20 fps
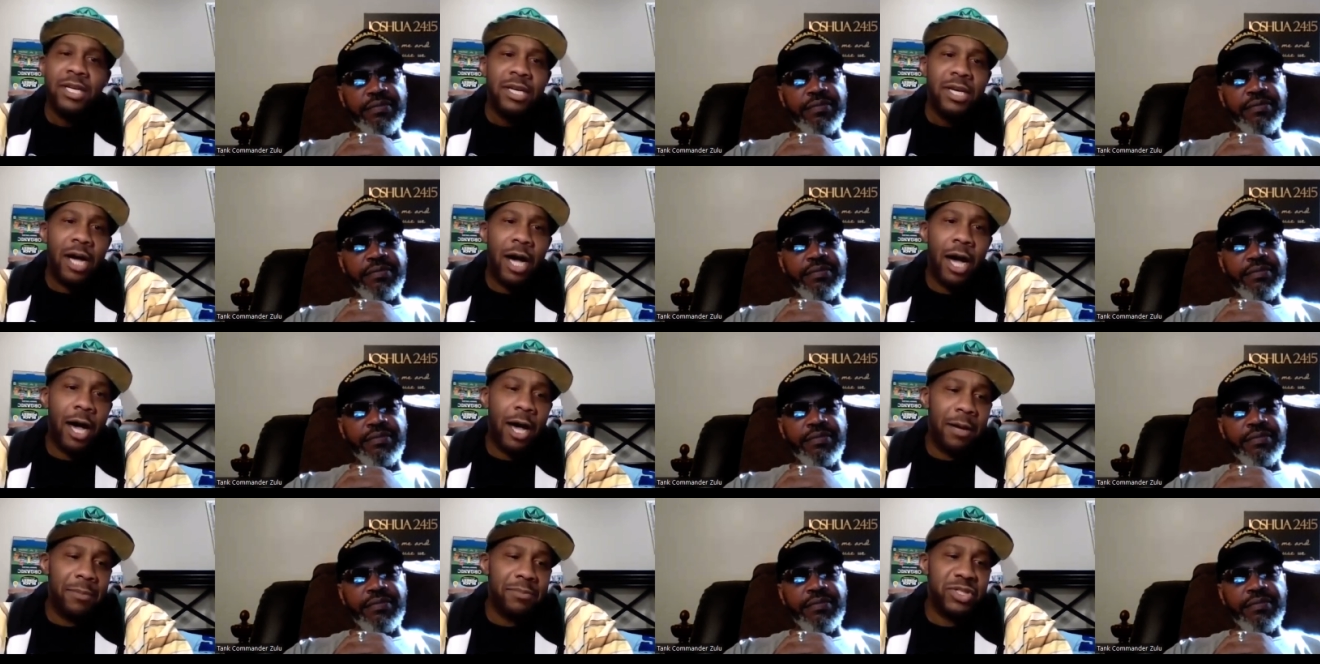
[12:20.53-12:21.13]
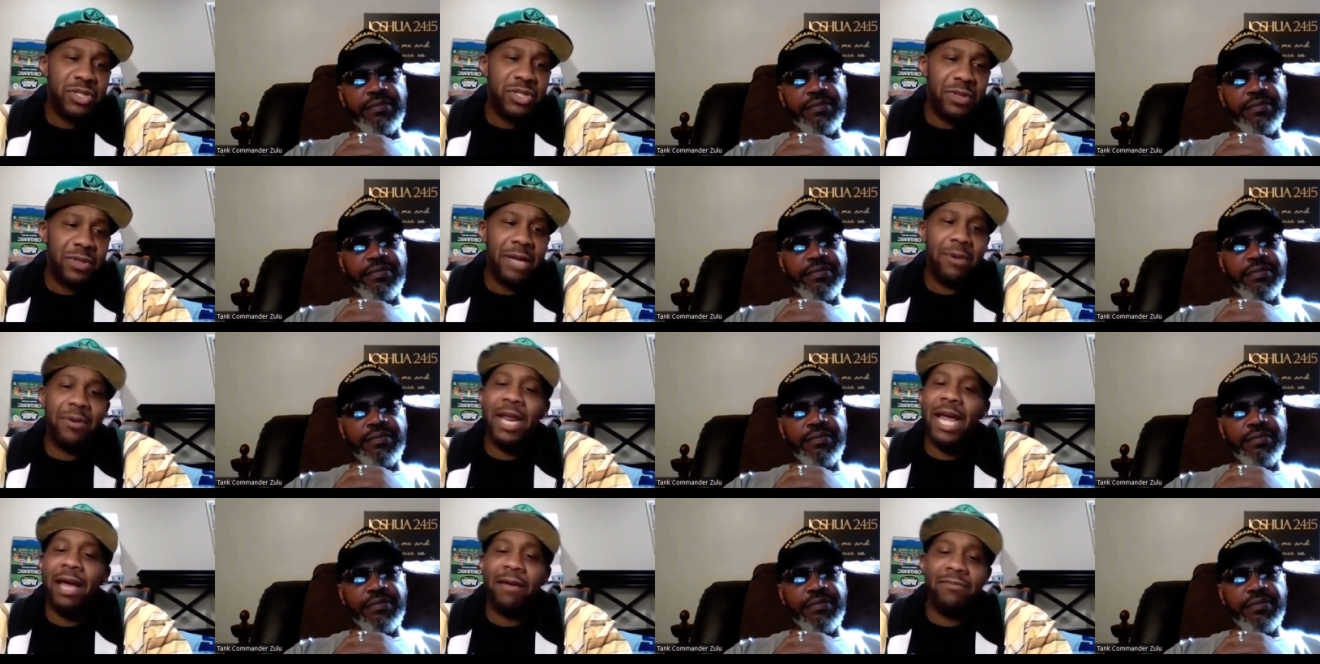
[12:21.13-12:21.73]
Speaker 1: Um, so they would
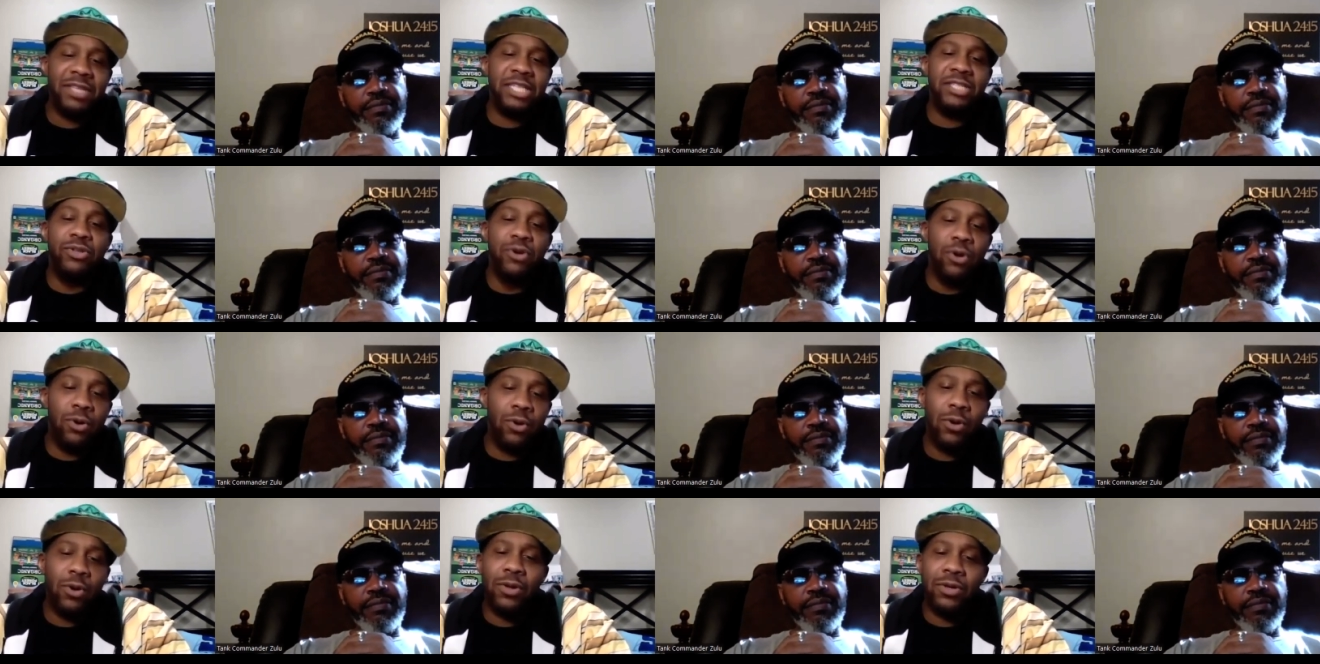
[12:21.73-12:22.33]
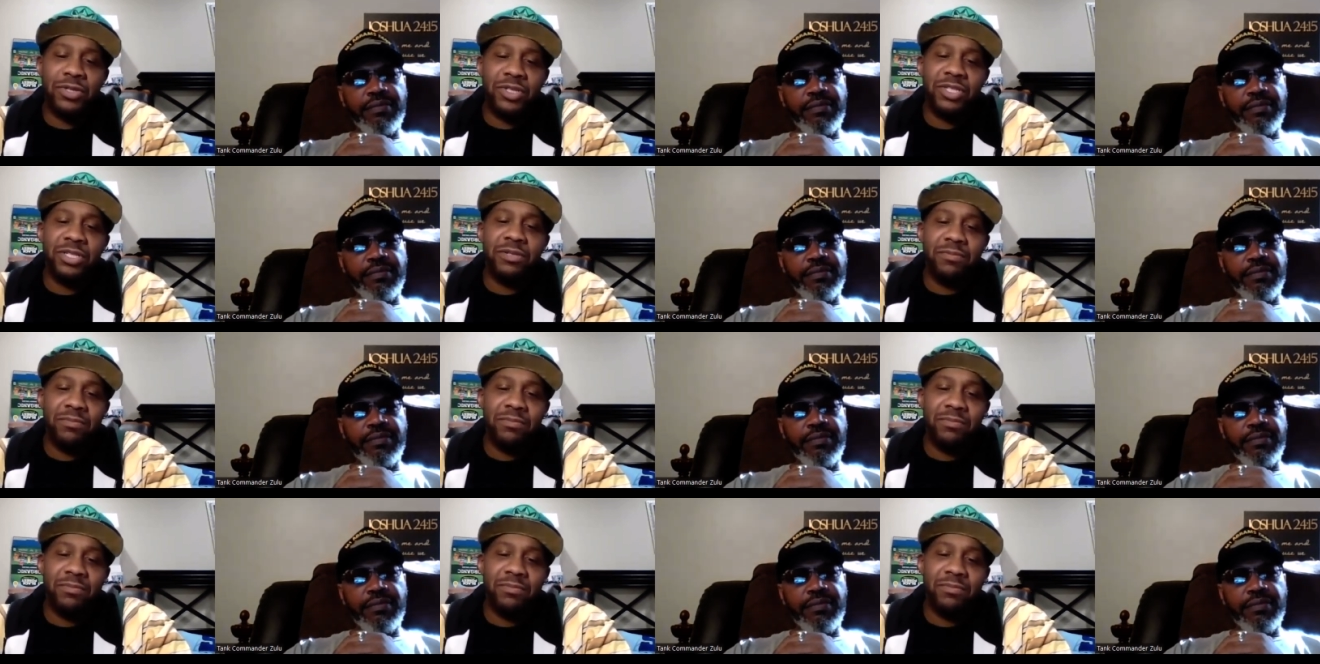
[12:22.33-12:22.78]
have these girls